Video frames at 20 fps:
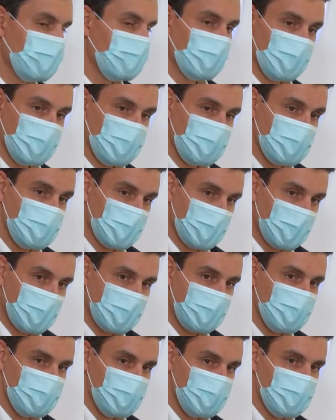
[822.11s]
I'm also
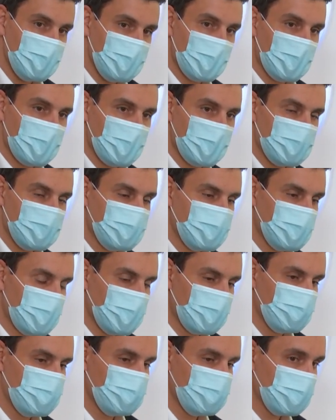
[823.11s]
delighted to say
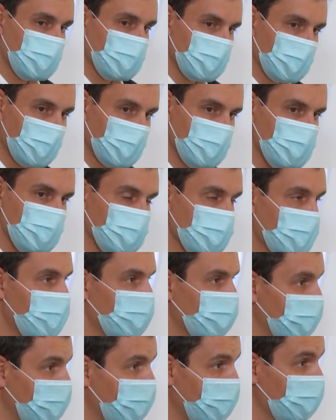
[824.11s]
that during the launch, we
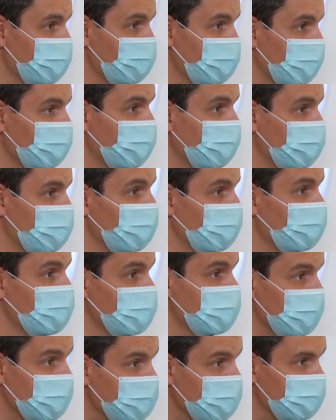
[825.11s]
have announced that we've sold
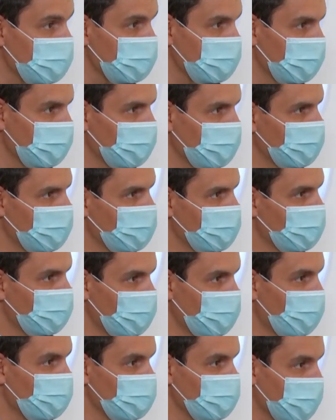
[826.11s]
6
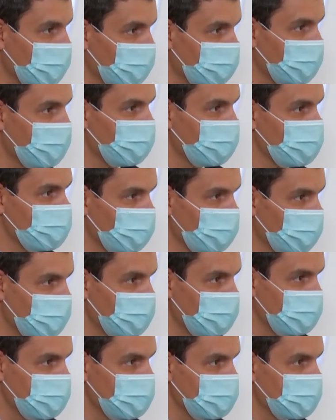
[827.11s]
of those aircrafts
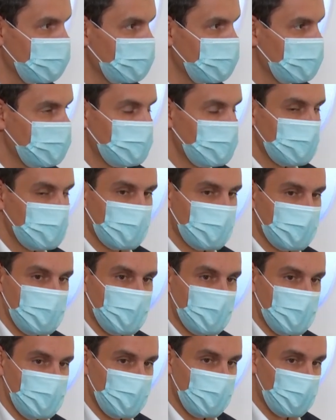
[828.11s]
already, and
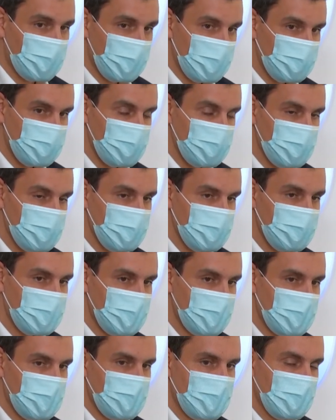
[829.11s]
there's much more interest.
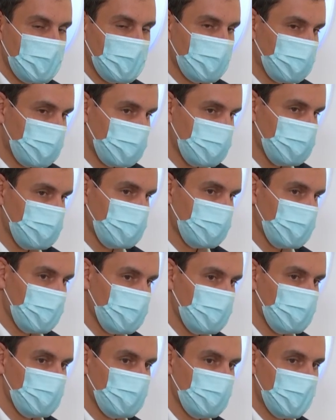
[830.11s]
First of
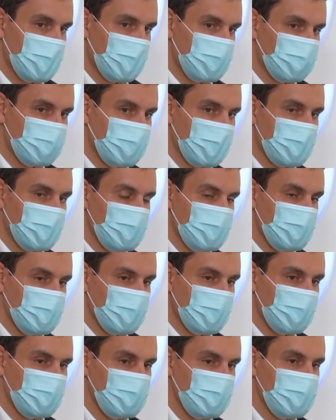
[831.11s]
those will be entering into
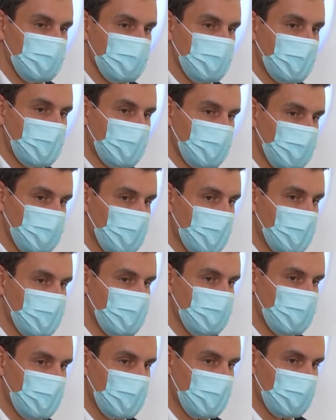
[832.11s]
service in
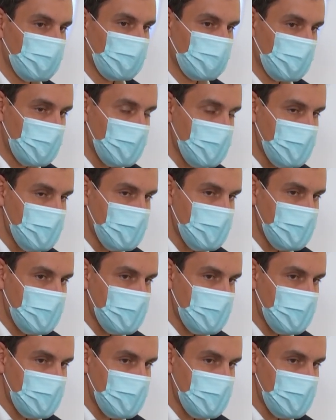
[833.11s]
2023.